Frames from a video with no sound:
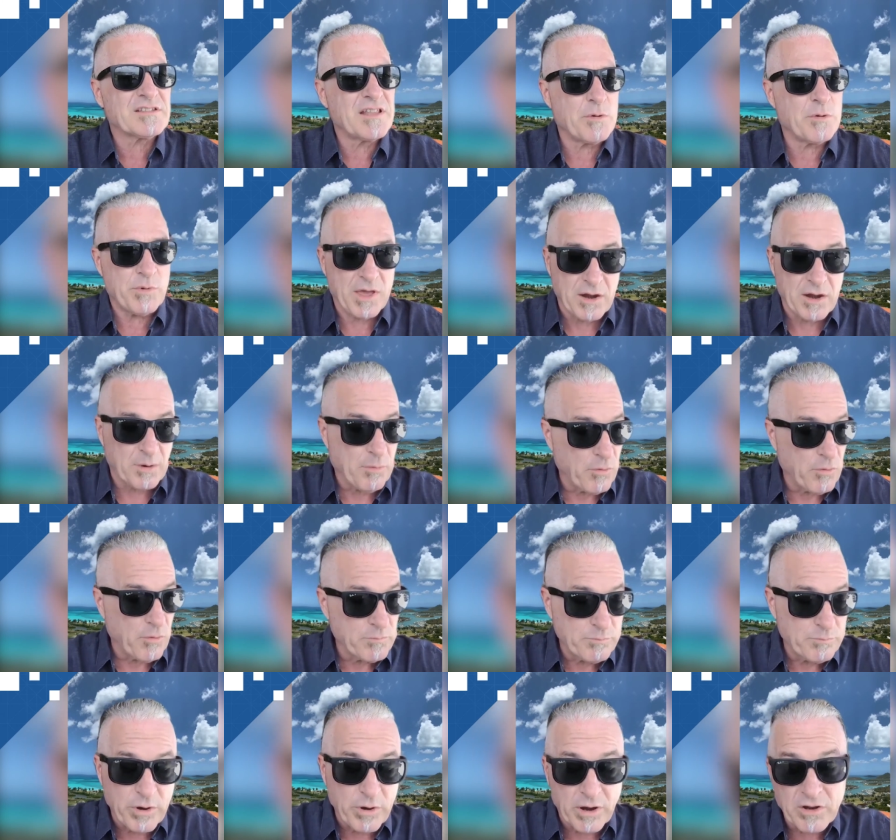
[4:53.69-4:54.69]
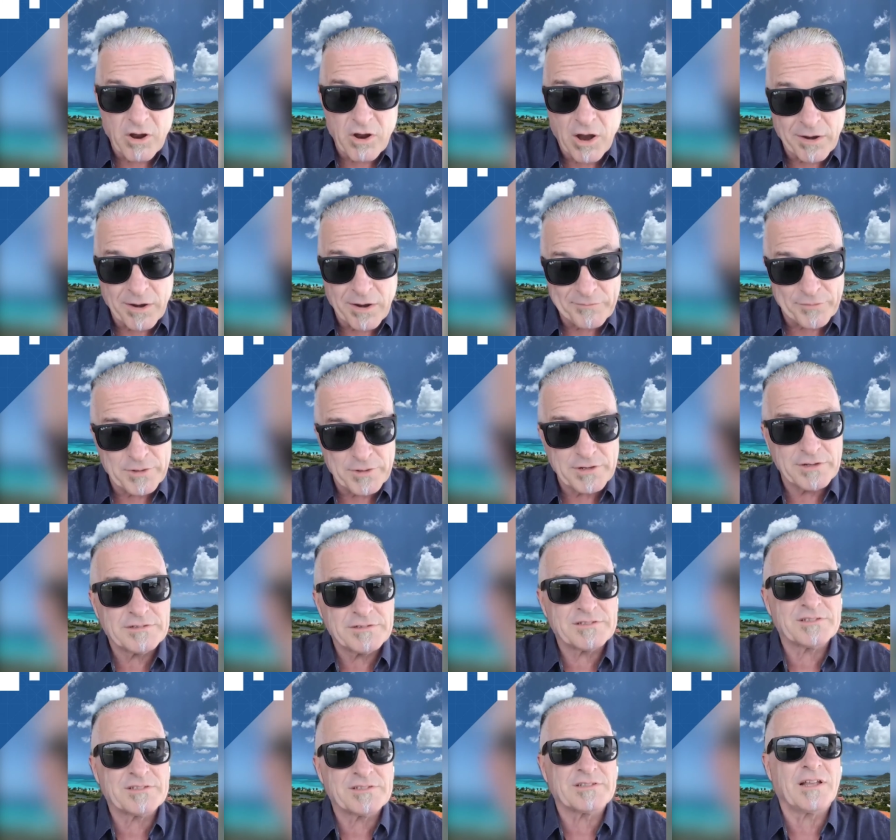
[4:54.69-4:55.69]
And then we had our own Bodog
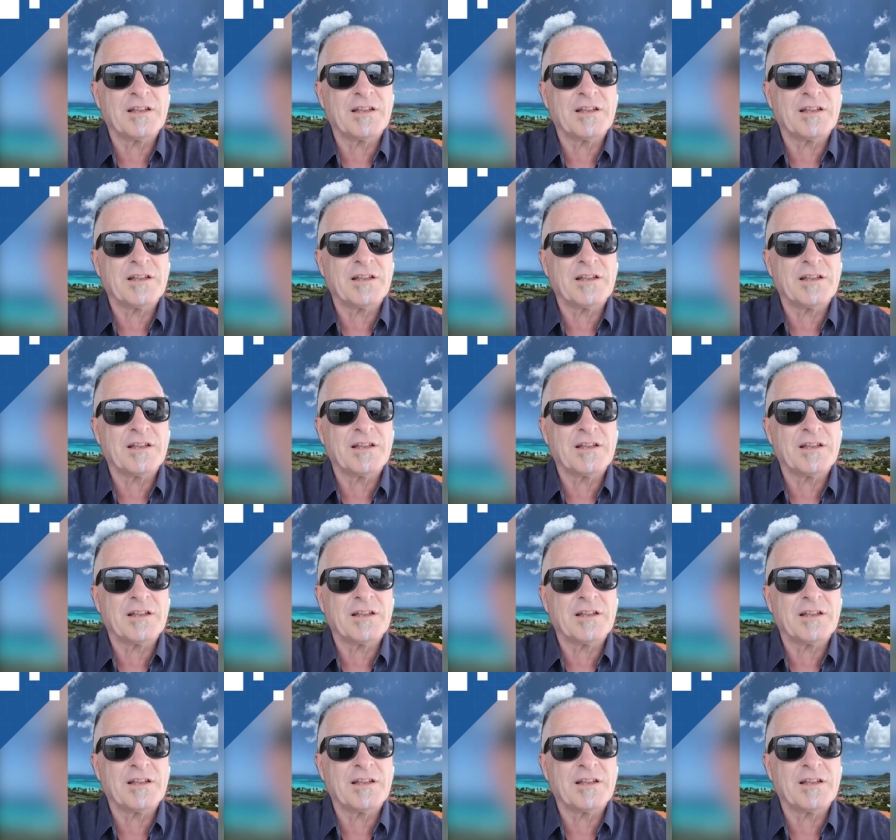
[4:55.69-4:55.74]
conference.